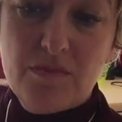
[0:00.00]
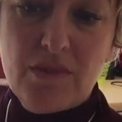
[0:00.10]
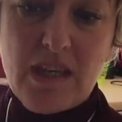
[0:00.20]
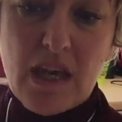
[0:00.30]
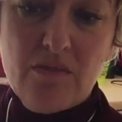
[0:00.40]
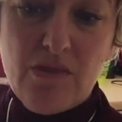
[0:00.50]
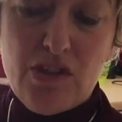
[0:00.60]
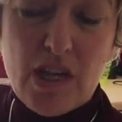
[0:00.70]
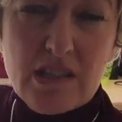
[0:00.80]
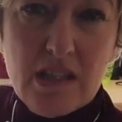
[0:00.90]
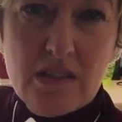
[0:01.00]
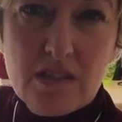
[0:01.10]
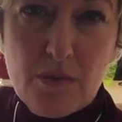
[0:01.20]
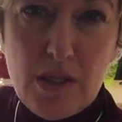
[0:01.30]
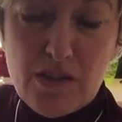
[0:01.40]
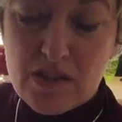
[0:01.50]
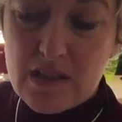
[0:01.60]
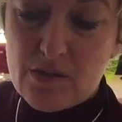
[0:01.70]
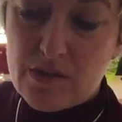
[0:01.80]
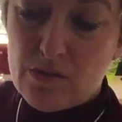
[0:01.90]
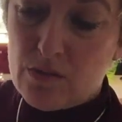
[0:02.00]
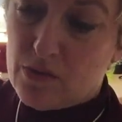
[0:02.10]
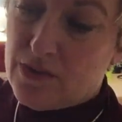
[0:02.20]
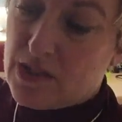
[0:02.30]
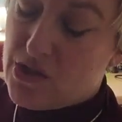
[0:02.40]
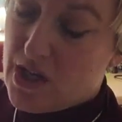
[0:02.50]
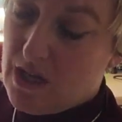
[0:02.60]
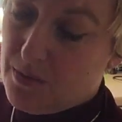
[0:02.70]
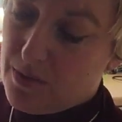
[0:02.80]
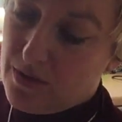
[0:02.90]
they get rejected, so he just sells it all on there cheap.